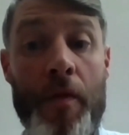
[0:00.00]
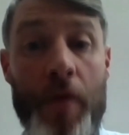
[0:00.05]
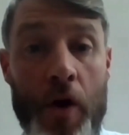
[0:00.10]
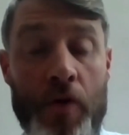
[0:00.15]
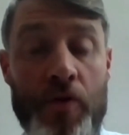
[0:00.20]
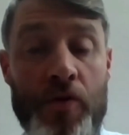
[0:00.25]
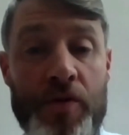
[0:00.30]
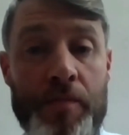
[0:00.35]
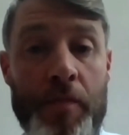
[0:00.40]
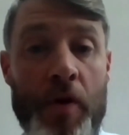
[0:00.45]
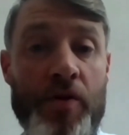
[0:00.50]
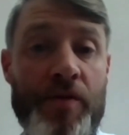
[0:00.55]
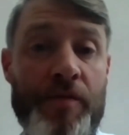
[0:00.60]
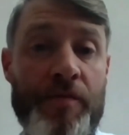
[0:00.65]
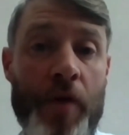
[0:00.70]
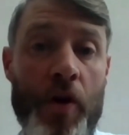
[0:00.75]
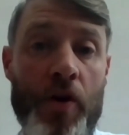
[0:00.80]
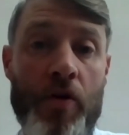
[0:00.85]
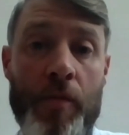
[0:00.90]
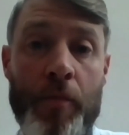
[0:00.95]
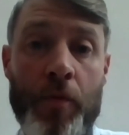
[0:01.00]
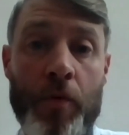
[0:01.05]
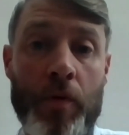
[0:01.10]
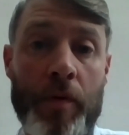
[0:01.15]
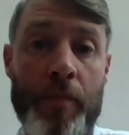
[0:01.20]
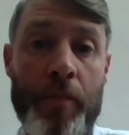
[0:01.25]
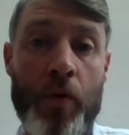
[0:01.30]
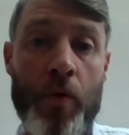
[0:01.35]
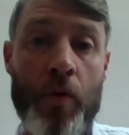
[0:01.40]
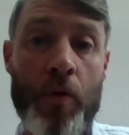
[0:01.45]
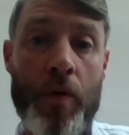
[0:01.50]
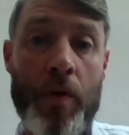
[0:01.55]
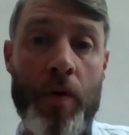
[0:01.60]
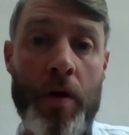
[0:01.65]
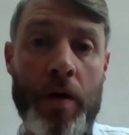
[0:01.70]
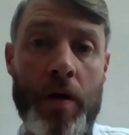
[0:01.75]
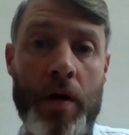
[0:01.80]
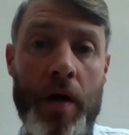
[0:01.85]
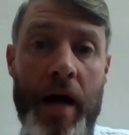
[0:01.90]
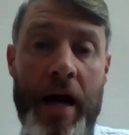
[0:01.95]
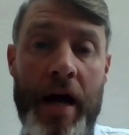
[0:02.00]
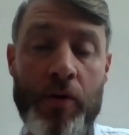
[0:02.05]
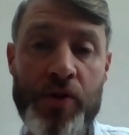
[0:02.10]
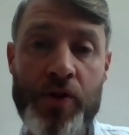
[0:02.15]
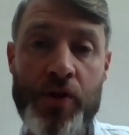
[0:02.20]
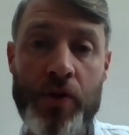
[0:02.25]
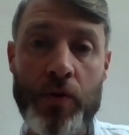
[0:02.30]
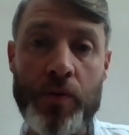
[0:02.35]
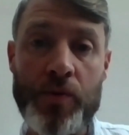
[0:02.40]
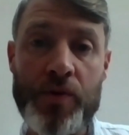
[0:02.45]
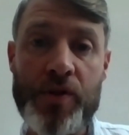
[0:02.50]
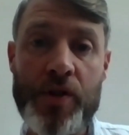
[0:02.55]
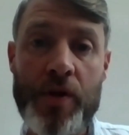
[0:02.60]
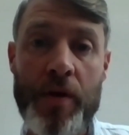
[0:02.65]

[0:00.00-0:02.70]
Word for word: those most vulnerable and poorer households,